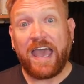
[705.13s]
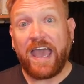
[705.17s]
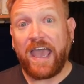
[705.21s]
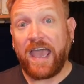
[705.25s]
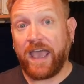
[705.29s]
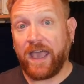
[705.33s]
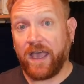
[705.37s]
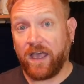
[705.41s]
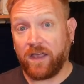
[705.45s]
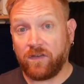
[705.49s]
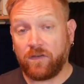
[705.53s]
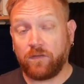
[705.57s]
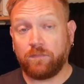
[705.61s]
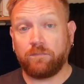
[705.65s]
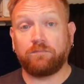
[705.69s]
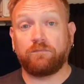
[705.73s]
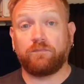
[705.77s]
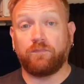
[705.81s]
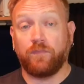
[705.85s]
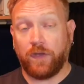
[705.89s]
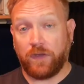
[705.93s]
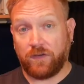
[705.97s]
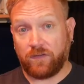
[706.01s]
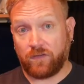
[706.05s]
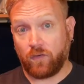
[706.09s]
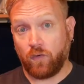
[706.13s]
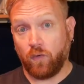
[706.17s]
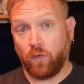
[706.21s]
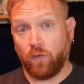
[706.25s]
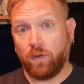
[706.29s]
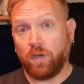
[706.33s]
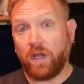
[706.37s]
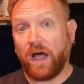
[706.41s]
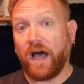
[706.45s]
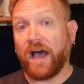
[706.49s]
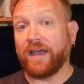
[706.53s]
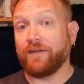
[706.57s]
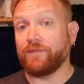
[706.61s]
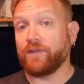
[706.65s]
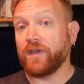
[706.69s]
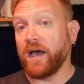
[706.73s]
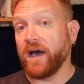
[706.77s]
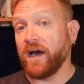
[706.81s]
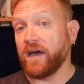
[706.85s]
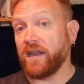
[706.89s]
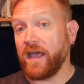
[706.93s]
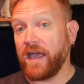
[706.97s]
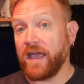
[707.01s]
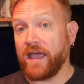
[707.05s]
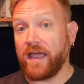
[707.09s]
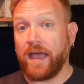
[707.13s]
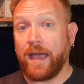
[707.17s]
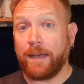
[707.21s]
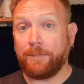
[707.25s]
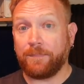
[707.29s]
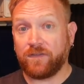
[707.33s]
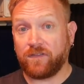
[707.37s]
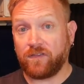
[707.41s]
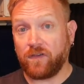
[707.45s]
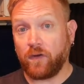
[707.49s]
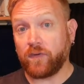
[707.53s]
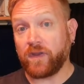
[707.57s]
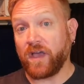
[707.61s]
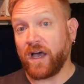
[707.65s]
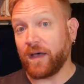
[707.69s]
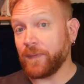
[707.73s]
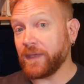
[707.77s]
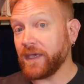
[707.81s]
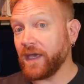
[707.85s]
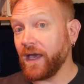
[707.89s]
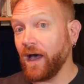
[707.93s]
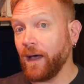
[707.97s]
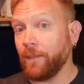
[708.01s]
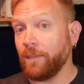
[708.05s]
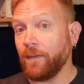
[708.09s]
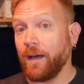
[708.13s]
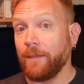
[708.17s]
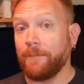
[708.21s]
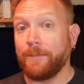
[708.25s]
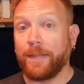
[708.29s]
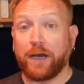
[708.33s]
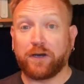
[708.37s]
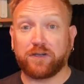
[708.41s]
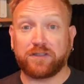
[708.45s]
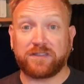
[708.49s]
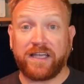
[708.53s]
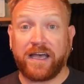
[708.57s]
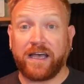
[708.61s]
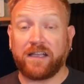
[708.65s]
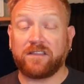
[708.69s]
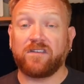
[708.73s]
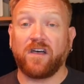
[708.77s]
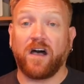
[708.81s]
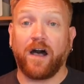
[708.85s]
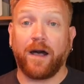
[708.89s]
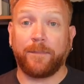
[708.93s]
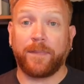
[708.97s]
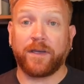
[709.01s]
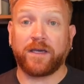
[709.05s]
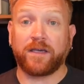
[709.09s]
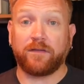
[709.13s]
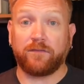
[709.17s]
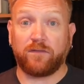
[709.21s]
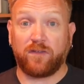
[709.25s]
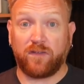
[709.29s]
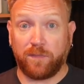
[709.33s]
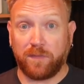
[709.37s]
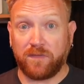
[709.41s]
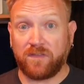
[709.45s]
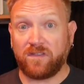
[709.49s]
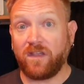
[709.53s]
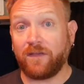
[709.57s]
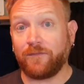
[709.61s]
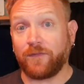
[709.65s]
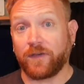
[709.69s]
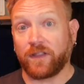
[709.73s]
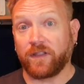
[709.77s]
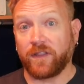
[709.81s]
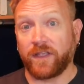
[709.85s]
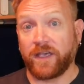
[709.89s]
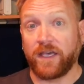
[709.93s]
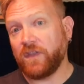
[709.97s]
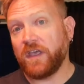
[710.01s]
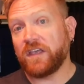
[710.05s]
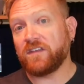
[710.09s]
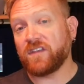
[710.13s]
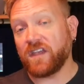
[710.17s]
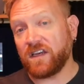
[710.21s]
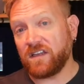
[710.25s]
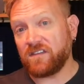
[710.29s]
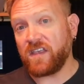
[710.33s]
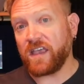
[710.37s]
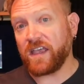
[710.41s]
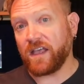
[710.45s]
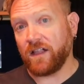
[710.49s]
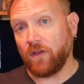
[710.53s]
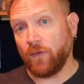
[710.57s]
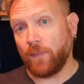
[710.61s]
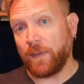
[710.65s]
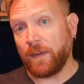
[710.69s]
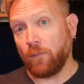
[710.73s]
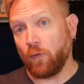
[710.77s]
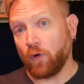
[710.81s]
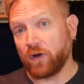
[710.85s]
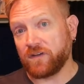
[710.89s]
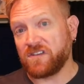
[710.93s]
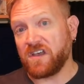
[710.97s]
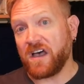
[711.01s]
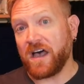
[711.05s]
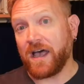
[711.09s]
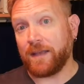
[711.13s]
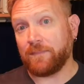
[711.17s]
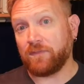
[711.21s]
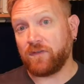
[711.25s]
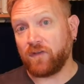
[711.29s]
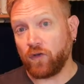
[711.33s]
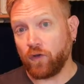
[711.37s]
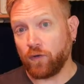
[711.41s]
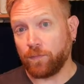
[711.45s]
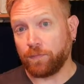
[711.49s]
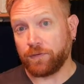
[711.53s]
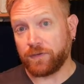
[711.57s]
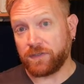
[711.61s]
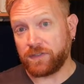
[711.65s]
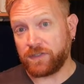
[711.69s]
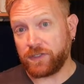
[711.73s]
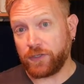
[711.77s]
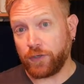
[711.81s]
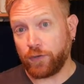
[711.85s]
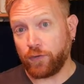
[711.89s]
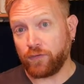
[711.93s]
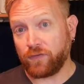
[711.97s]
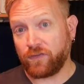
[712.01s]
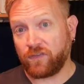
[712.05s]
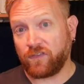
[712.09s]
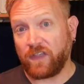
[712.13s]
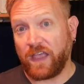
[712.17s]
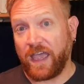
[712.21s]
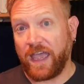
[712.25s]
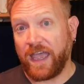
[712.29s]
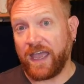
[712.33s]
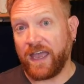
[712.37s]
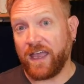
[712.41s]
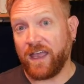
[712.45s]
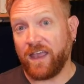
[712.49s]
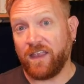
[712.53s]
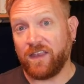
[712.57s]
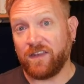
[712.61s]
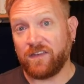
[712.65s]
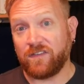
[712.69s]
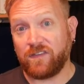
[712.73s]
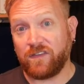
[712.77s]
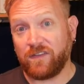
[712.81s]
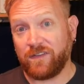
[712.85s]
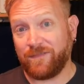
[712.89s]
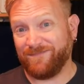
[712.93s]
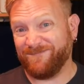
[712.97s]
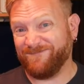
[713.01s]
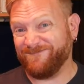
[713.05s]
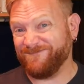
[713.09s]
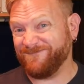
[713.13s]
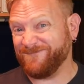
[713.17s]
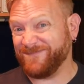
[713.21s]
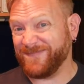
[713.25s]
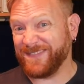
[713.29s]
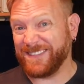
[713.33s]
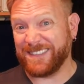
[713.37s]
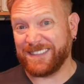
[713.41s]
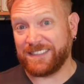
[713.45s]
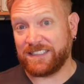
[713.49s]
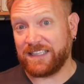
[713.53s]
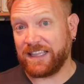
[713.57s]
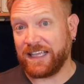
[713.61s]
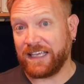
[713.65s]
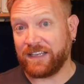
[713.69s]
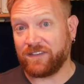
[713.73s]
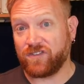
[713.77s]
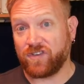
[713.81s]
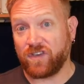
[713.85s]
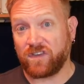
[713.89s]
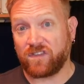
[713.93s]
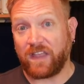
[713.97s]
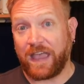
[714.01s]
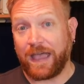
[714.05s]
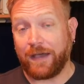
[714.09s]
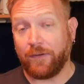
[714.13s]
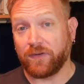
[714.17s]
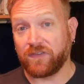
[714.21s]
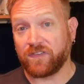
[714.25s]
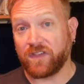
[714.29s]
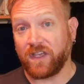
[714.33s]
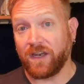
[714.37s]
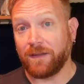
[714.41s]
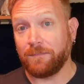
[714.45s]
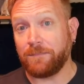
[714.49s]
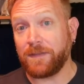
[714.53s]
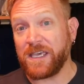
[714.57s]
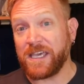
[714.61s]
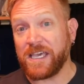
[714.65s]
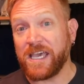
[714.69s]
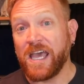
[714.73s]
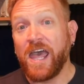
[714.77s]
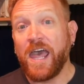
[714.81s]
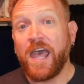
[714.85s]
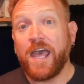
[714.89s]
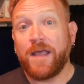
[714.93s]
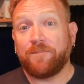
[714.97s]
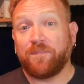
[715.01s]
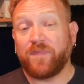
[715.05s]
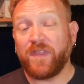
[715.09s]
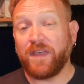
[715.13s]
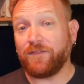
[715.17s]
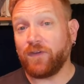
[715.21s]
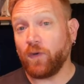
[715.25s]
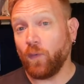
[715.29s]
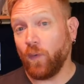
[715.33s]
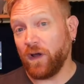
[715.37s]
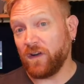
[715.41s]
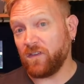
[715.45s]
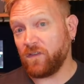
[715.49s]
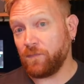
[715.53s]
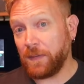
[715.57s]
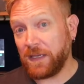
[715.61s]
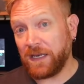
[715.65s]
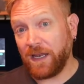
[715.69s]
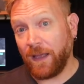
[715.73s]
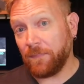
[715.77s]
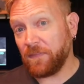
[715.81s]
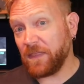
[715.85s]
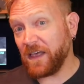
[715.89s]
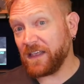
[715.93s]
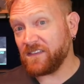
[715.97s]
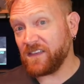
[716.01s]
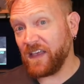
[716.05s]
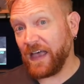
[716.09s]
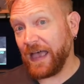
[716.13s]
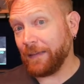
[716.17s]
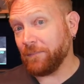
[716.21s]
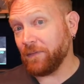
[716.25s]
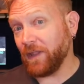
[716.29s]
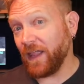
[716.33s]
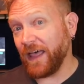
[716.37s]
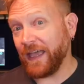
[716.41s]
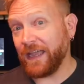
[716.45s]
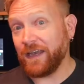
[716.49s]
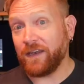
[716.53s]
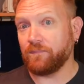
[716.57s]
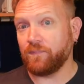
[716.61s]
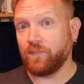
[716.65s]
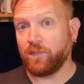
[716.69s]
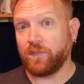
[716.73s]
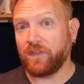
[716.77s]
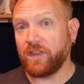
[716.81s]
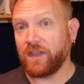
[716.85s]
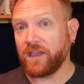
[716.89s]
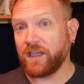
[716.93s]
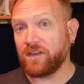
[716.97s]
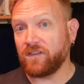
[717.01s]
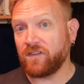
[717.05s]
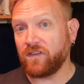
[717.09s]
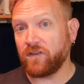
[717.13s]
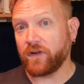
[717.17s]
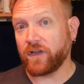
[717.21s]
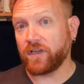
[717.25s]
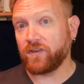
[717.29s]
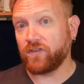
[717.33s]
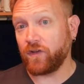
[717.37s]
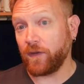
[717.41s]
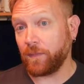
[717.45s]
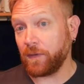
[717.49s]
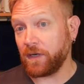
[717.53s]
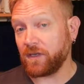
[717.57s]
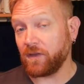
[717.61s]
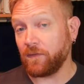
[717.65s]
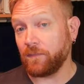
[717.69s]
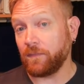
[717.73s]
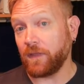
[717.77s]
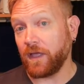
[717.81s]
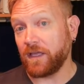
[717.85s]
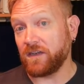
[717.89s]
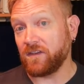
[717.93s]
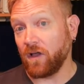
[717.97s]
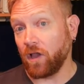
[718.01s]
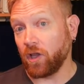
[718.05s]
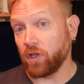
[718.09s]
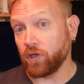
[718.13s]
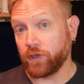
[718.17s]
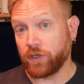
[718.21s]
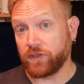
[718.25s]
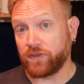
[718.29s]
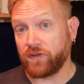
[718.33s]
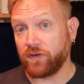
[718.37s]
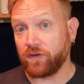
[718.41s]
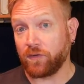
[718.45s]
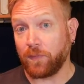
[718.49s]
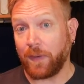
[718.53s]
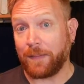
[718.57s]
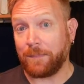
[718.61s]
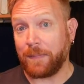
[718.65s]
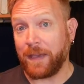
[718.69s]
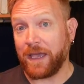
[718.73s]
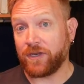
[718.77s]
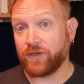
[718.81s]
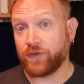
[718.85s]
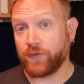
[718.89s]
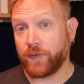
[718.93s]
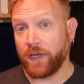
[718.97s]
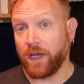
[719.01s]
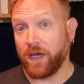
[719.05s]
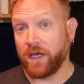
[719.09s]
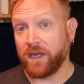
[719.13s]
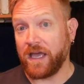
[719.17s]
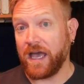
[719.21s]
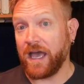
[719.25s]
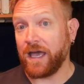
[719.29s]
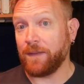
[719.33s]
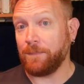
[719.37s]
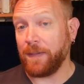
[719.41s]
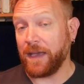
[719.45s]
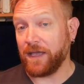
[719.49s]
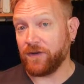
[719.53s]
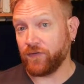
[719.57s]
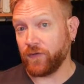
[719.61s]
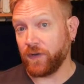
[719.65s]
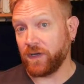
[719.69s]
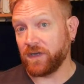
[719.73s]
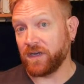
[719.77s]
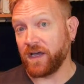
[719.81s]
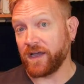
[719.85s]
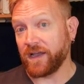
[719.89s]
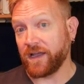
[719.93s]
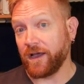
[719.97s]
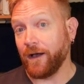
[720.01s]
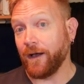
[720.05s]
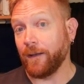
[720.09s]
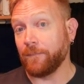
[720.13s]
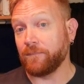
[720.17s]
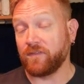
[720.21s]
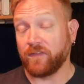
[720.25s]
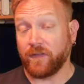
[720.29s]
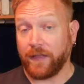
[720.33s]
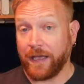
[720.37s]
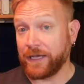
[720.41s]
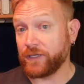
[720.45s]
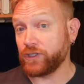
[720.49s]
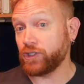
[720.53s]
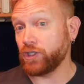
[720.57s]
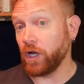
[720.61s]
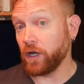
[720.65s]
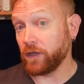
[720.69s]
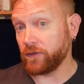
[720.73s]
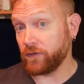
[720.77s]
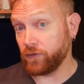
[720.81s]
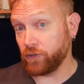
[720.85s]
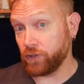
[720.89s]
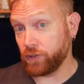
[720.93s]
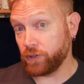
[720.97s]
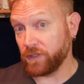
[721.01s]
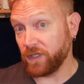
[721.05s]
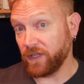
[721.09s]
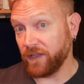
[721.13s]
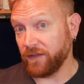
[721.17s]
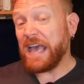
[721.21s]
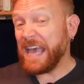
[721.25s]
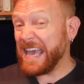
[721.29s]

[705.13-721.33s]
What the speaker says: And it's cool, I've got an episode coming up about that topic specifically. It's going to take a little bit more time to produce, and that's just how it's going to be. If you want to speed up that timeline, then consider contributing a dollar or two to my Patreon at patreon.com/drnerdlove.